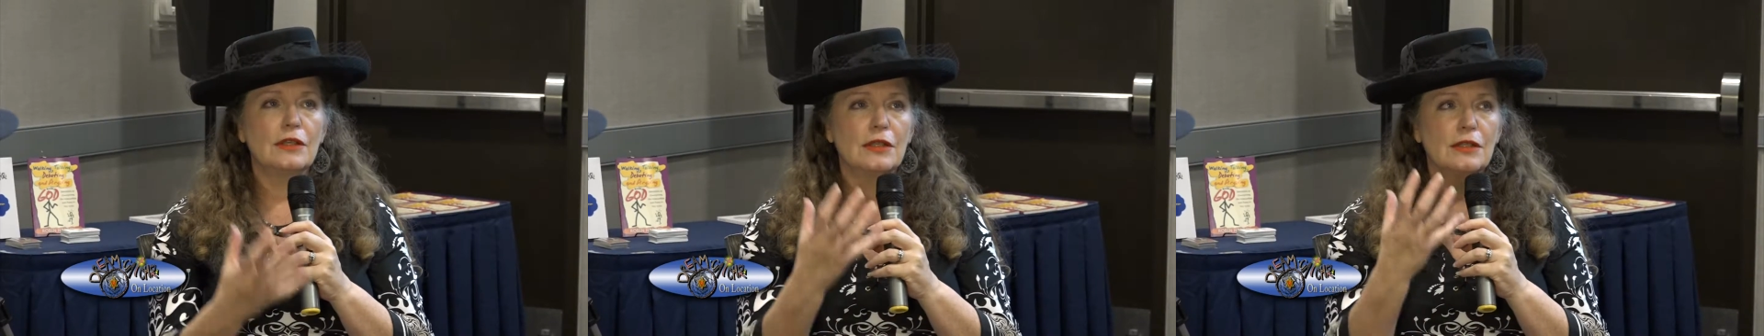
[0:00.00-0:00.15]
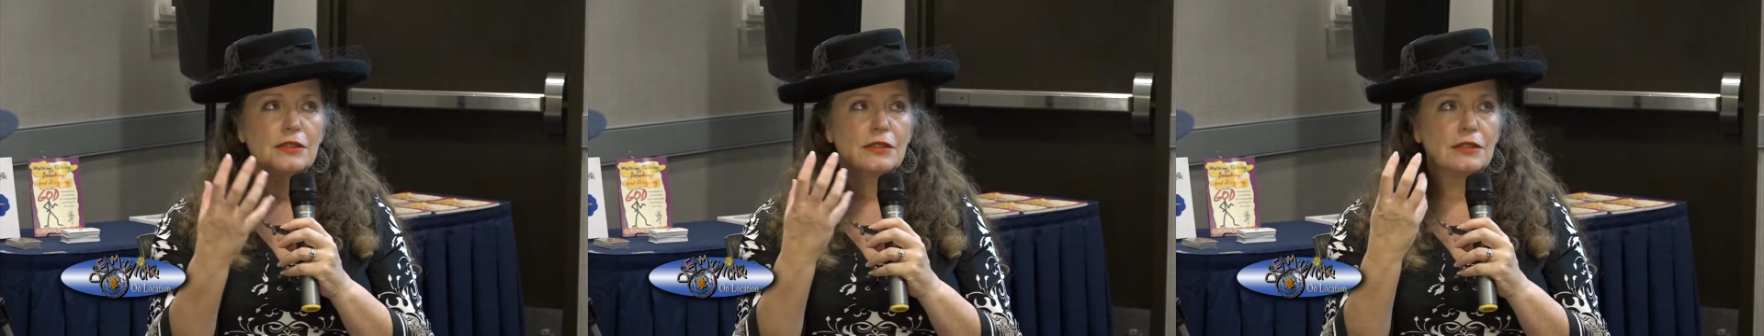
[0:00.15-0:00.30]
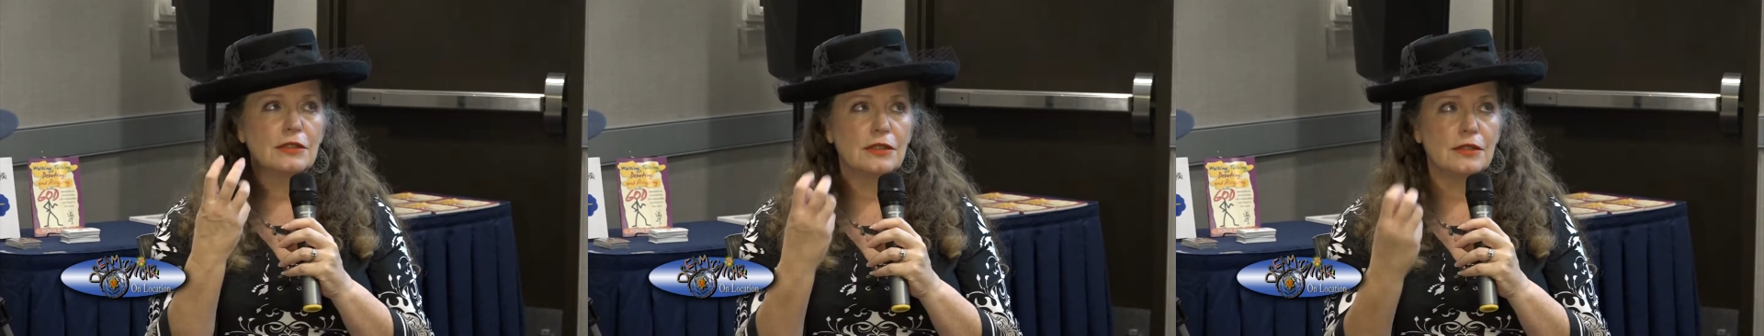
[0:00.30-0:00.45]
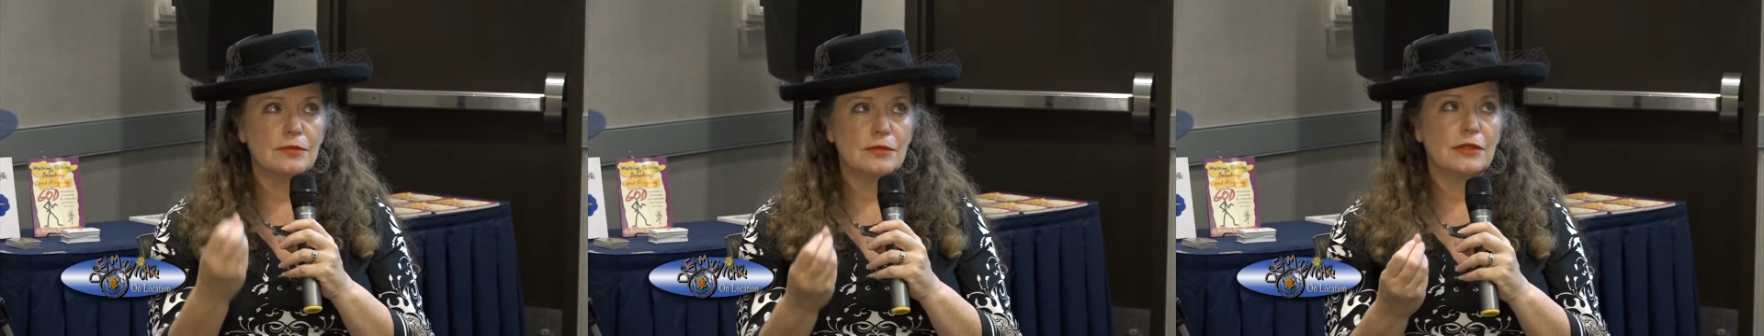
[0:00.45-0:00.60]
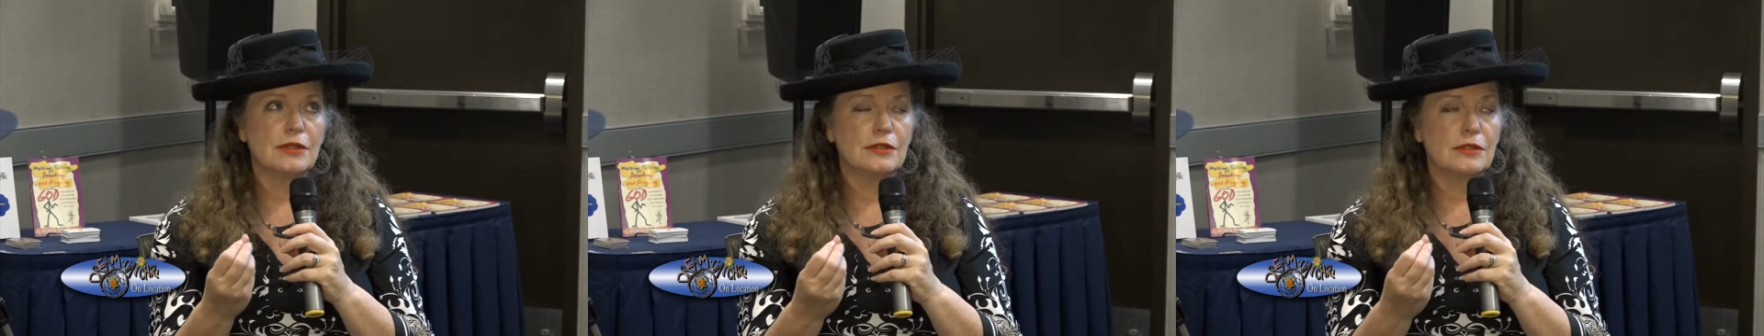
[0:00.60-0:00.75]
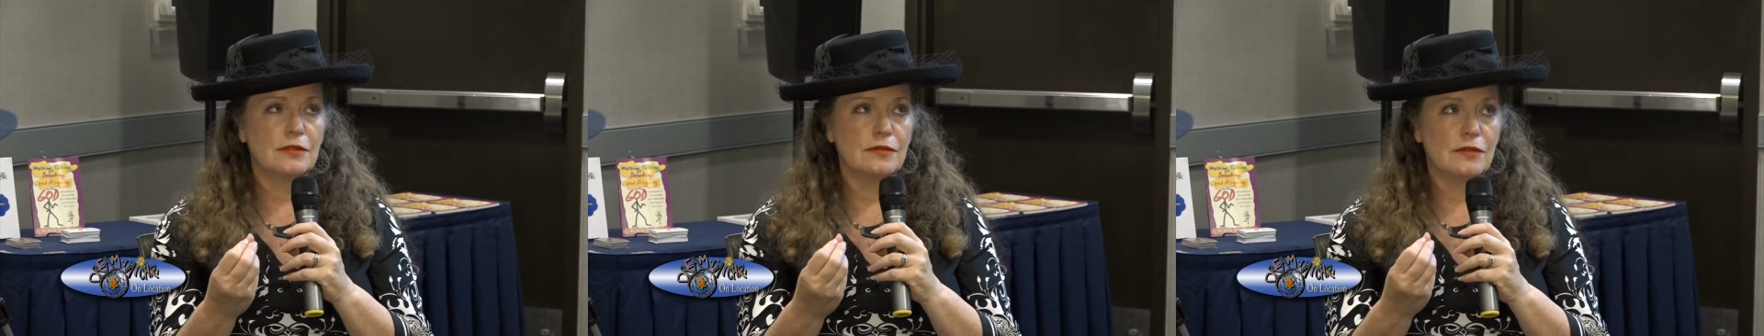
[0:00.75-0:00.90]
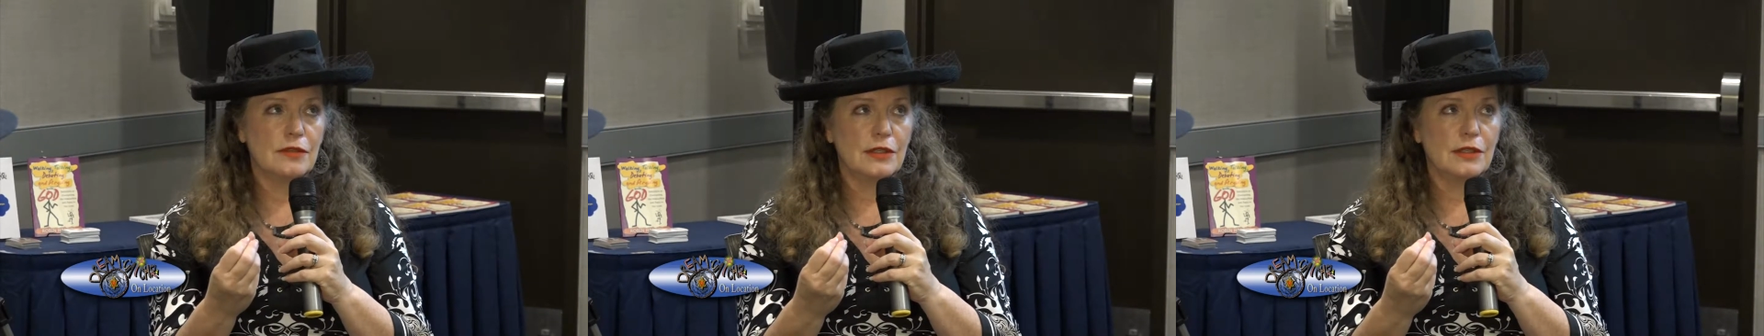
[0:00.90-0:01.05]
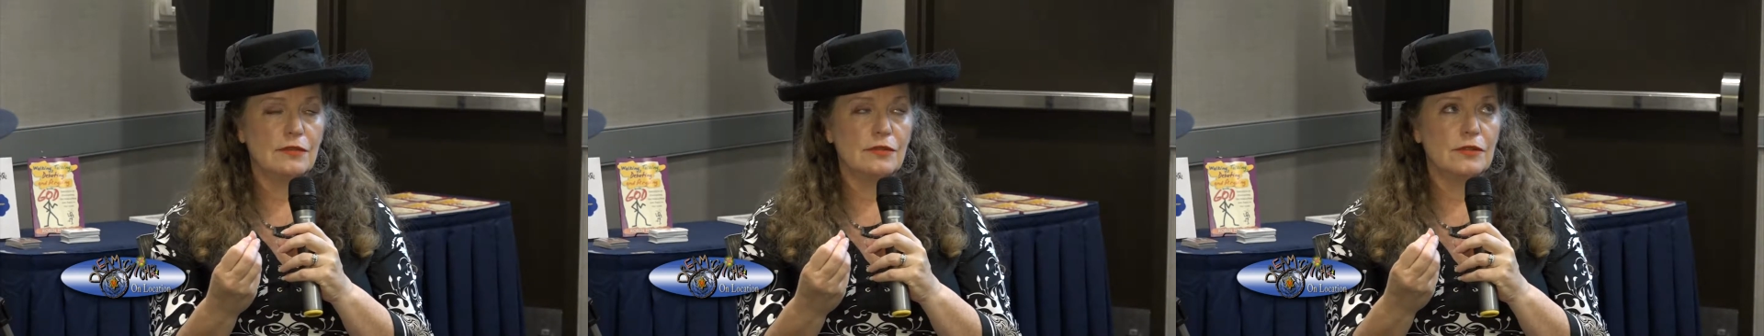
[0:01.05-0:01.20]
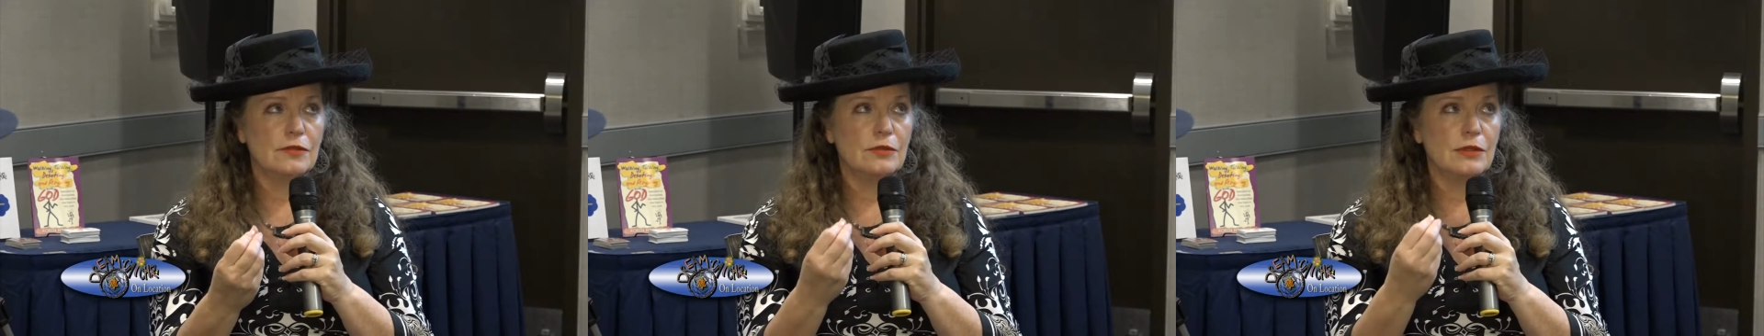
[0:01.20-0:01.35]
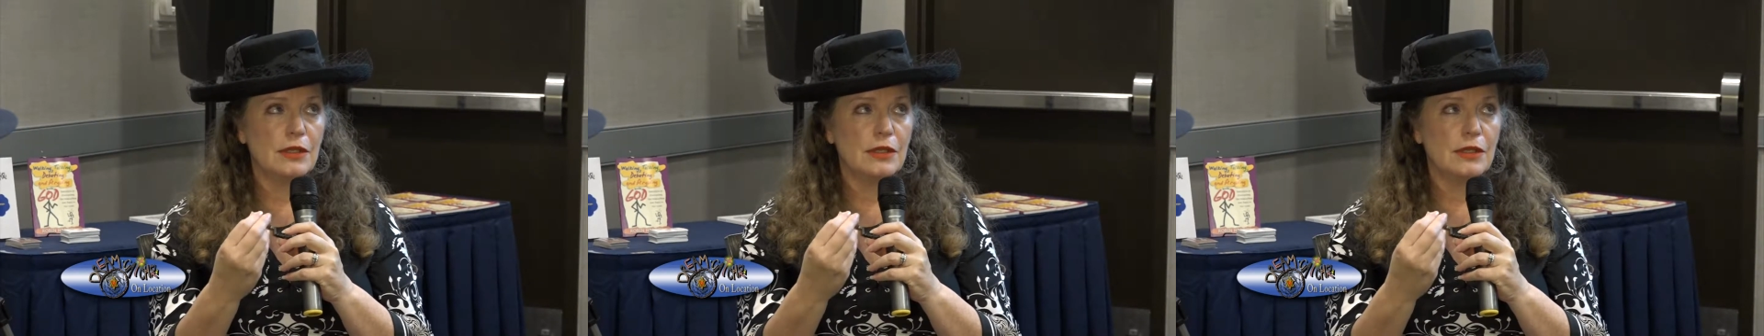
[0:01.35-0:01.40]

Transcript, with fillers: the semblance of evil,